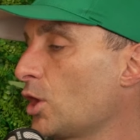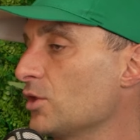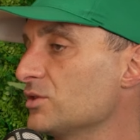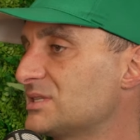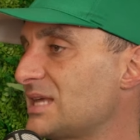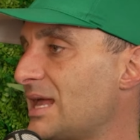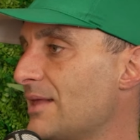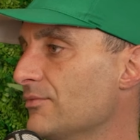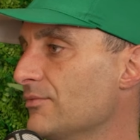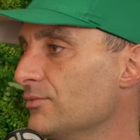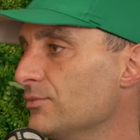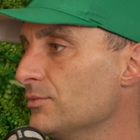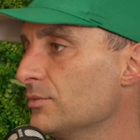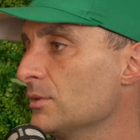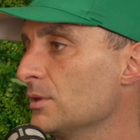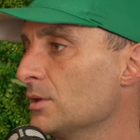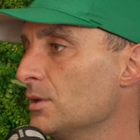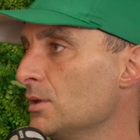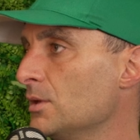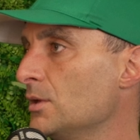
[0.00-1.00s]
Content.
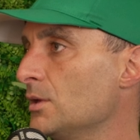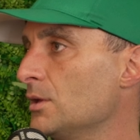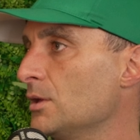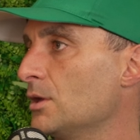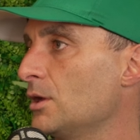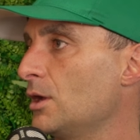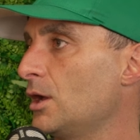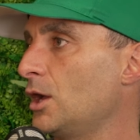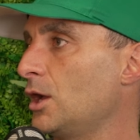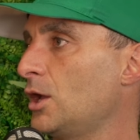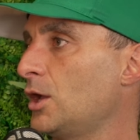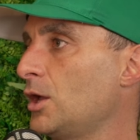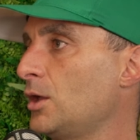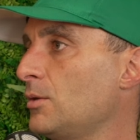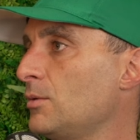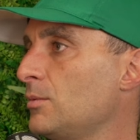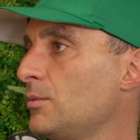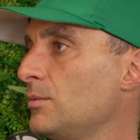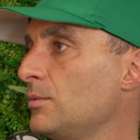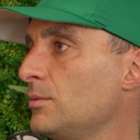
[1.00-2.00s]
Uh,
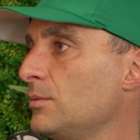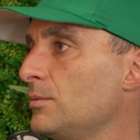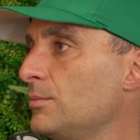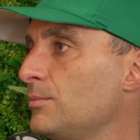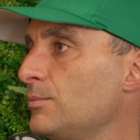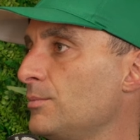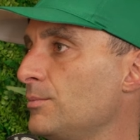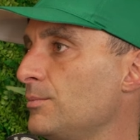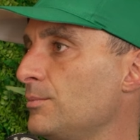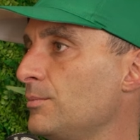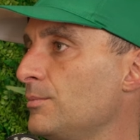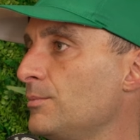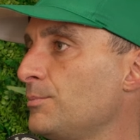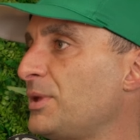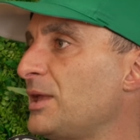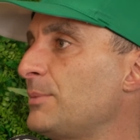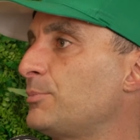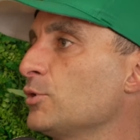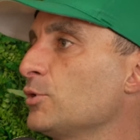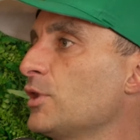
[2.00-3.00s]

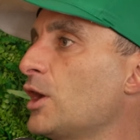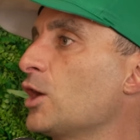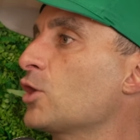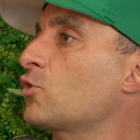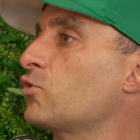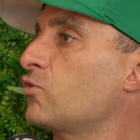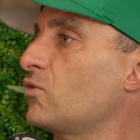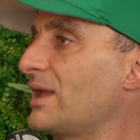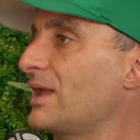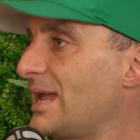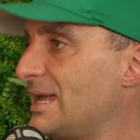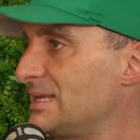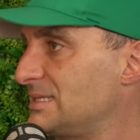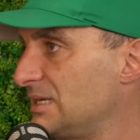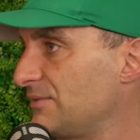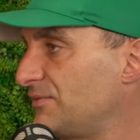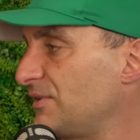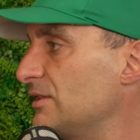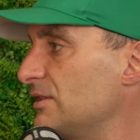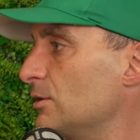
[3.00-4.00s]
people that are
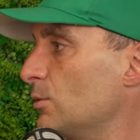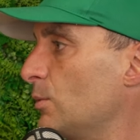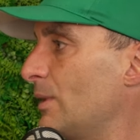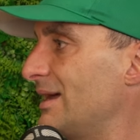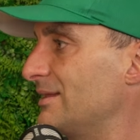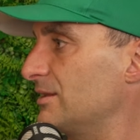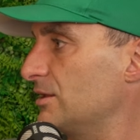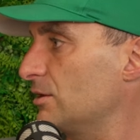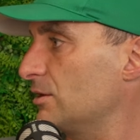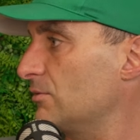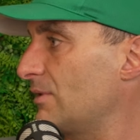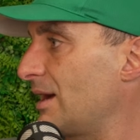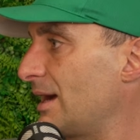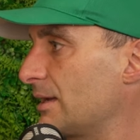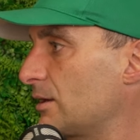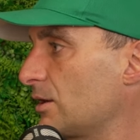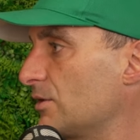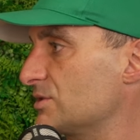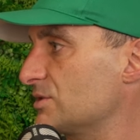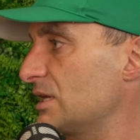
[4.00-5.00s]
creative in the way that they
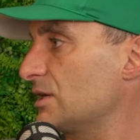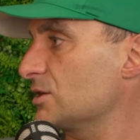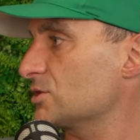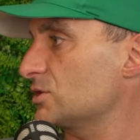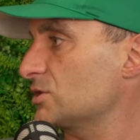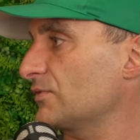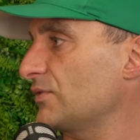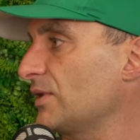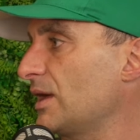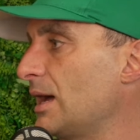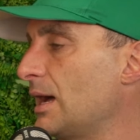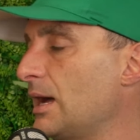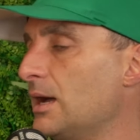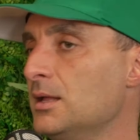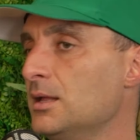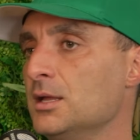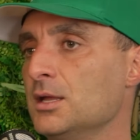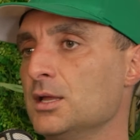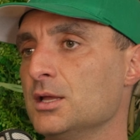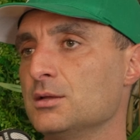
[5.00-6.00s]
write content and stuff like
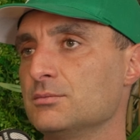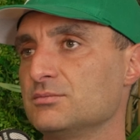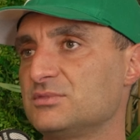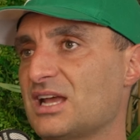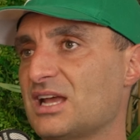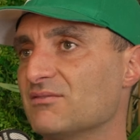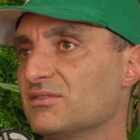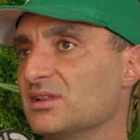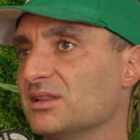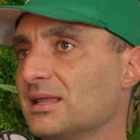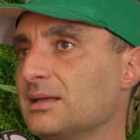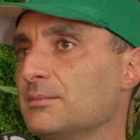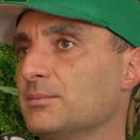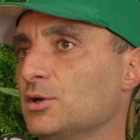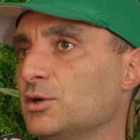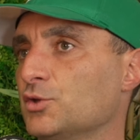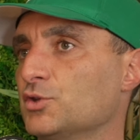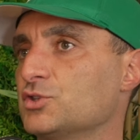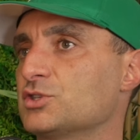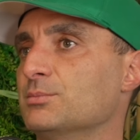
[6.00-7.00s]
that Generally, link
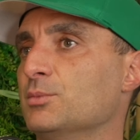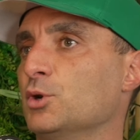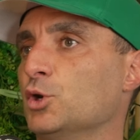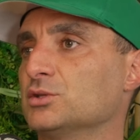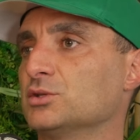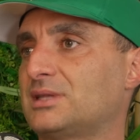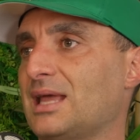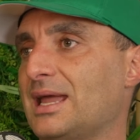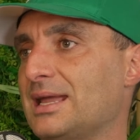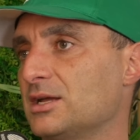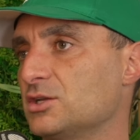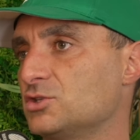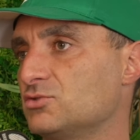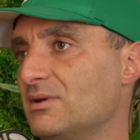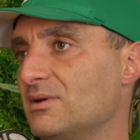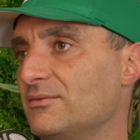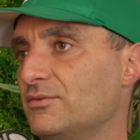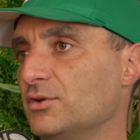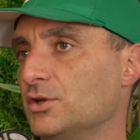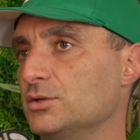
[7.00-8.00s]
builders are more data
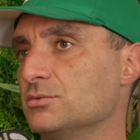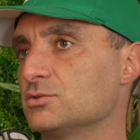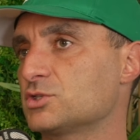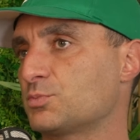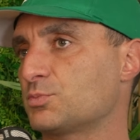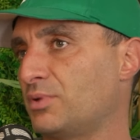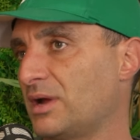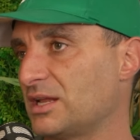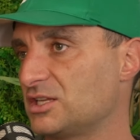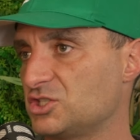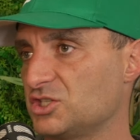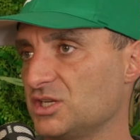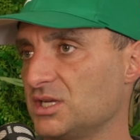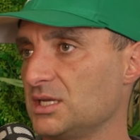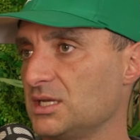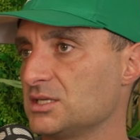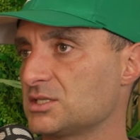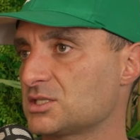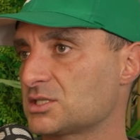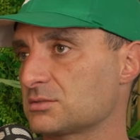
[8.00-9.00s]
driven,
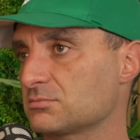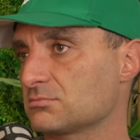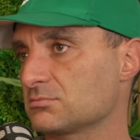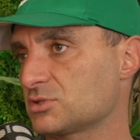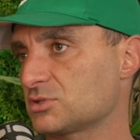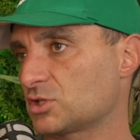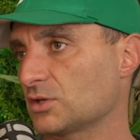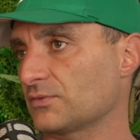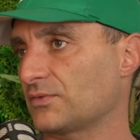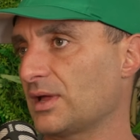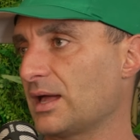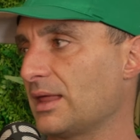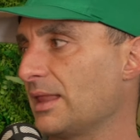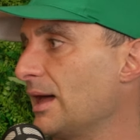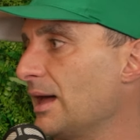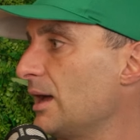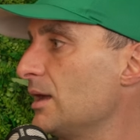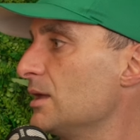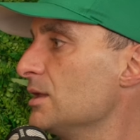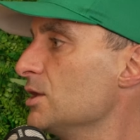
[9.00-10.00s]
spreadsheets, stuff like
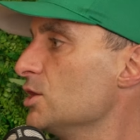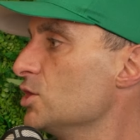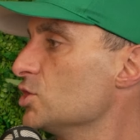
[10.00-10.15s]
that.